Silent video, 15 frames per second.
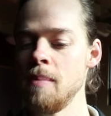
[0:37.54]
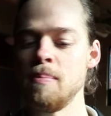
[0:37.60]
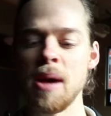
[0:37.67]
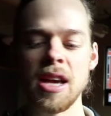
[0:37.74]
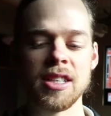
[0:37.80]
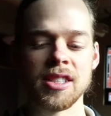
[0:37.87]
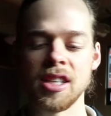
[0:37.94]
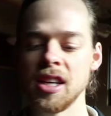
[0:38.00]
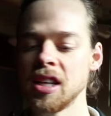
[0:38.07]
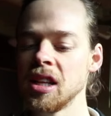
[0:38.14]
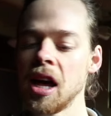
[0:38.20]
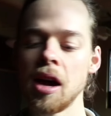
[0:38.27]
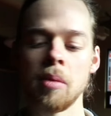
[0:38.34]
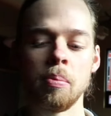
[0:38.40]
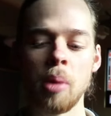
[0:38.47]
basic
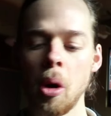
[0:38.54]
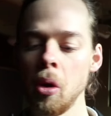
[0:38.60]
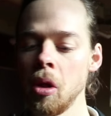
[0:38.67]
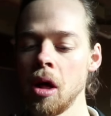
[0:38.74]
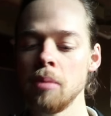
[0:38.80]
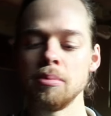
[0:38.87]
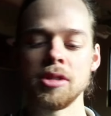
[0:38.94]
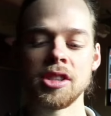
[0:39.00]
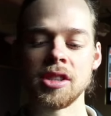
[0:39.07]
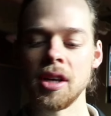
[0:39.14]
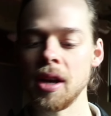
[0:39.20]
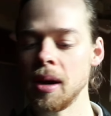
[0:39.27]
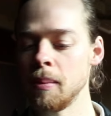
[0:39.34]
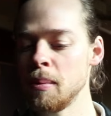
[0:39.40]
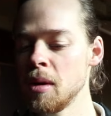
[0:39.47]
like pull-up,
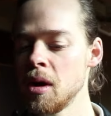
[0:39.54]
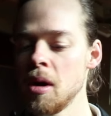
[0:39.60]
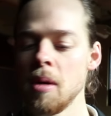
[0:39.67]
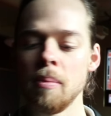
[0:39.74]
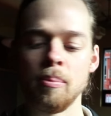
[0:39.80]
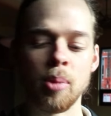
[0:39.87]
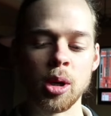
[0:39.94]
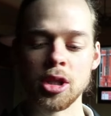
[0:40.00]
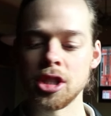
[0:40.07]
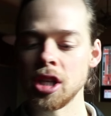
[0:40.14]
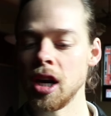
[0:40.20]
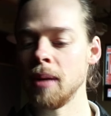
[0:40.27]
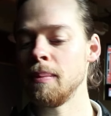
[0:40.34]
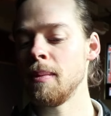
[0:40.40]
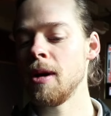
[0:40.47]
sit-up,
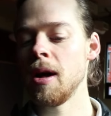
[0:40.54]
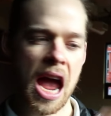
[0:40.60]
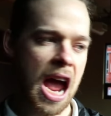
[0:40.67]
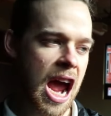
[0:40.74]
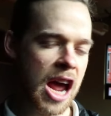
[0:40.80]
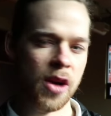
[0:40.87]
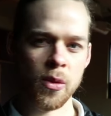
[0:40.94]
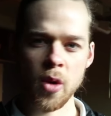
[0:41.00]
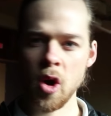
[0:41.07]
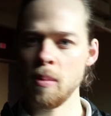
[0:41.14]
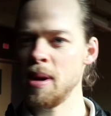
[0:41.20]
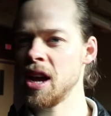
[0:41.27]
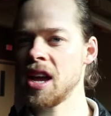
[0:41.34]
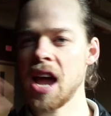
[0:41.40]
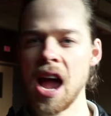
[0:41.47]
push-up,
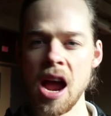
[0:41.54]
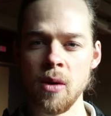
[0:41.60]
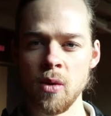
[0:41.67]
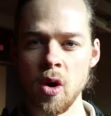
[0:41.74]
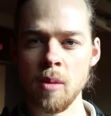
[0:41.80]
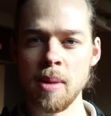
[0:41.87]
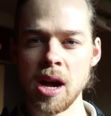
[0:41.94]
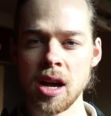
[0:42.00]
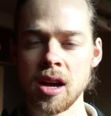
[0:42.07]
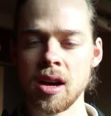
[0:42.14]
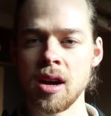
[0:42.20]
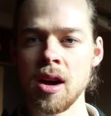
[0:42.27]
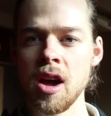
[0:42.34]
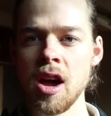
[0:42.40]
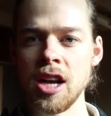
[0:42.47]
anaerobic, aerobic,
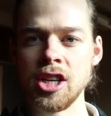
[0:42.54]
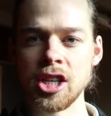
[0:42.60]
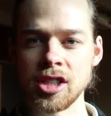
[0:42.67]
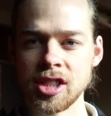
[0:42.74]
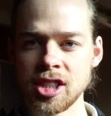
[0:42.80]
just